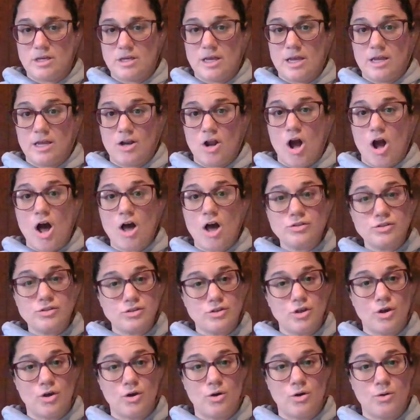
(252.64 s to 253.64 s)
It
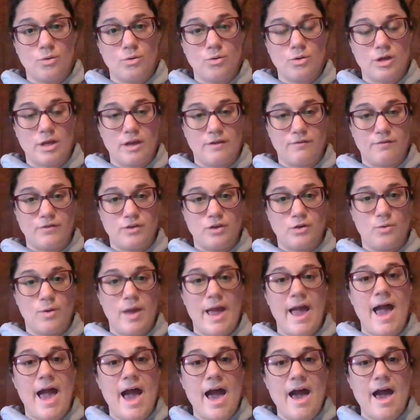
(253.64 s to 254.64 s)
also, if you
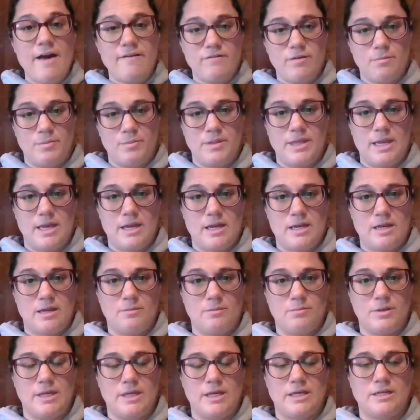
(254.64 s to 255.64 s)
have a plan
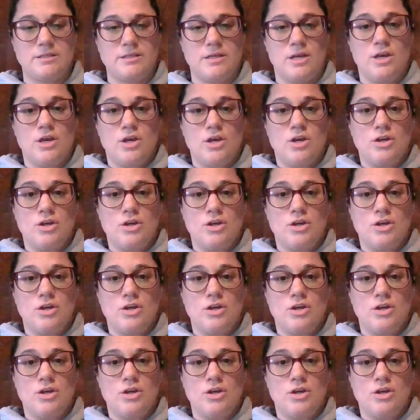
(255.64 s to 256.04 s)
in place,